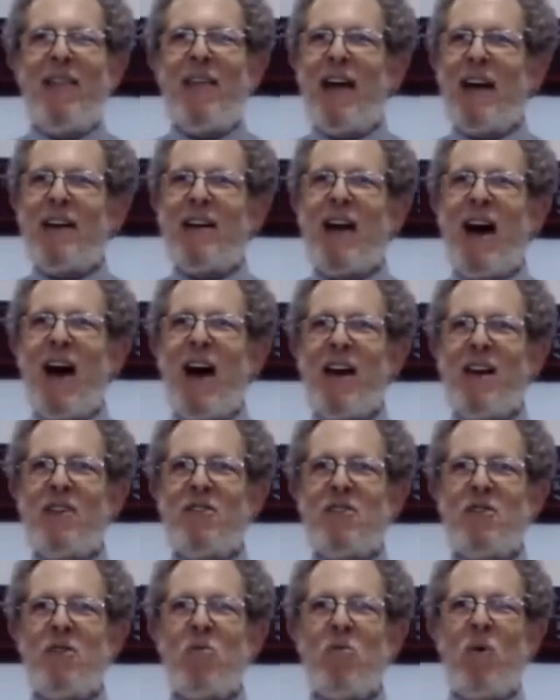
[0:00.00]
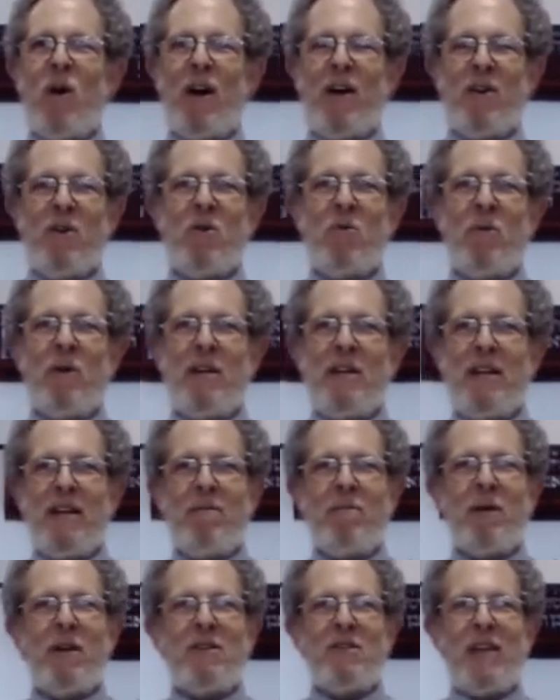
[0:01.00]
that God is the one who
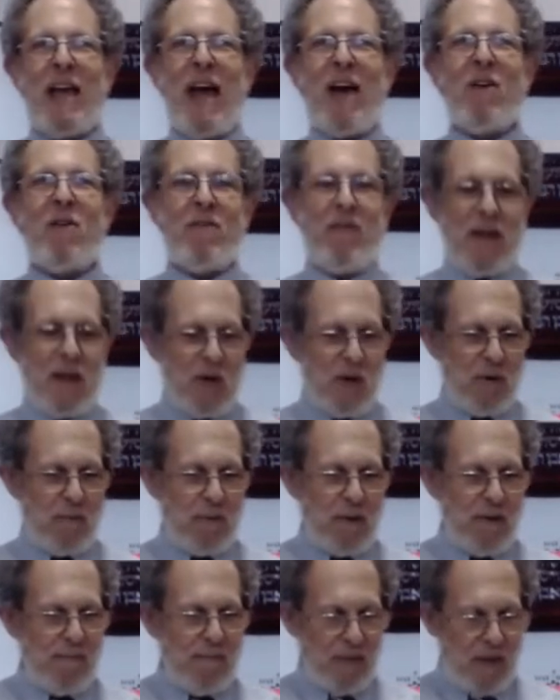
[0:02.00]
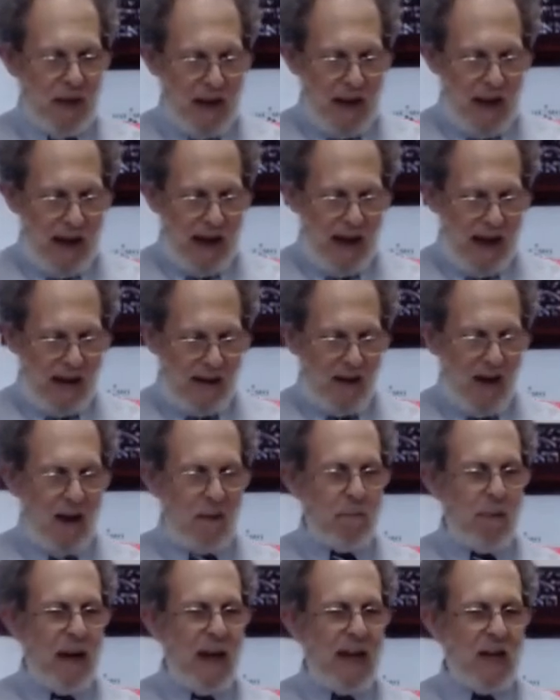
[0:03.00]
redeemed us out of Egypt. And
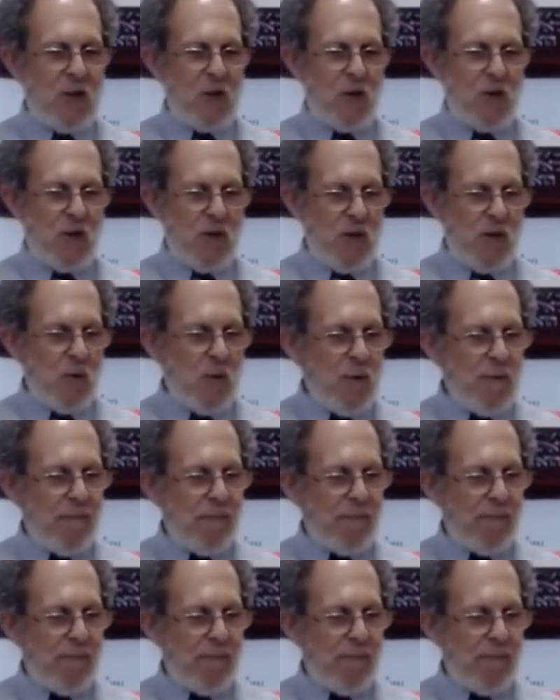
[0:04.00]
on page two,